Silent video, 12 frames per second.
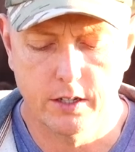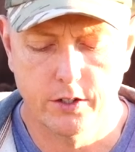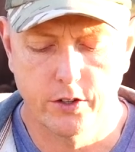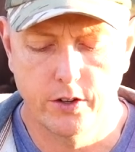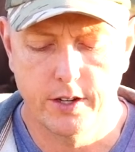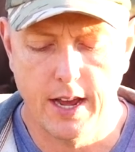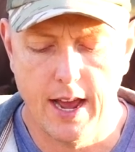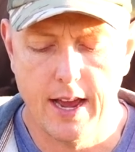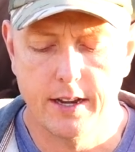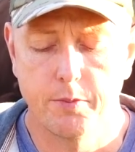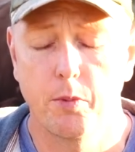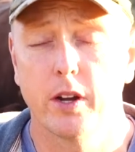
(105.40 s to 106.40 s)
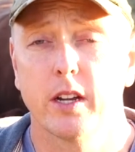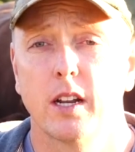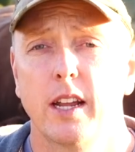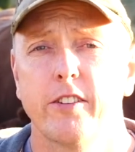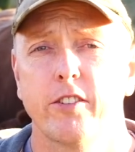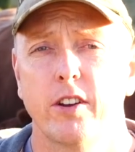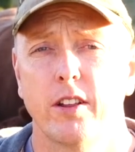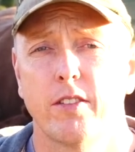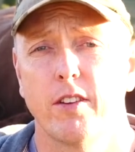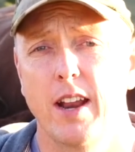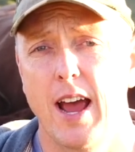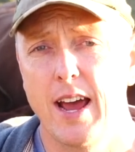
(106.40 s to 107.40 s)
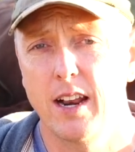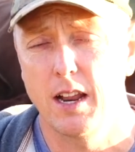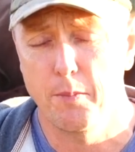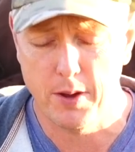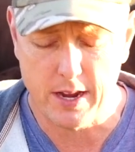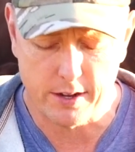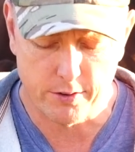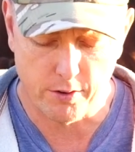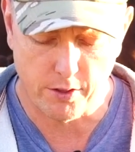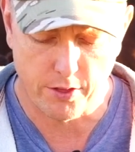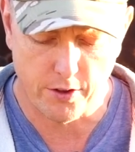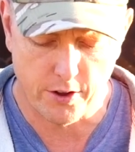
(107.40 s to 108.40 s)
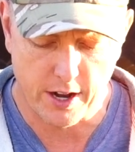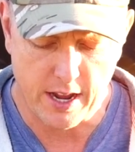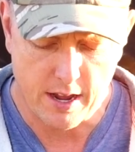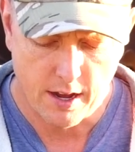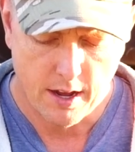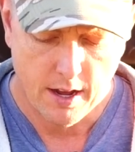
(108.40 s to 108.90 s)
soon to add to my collection. It's an Adler B230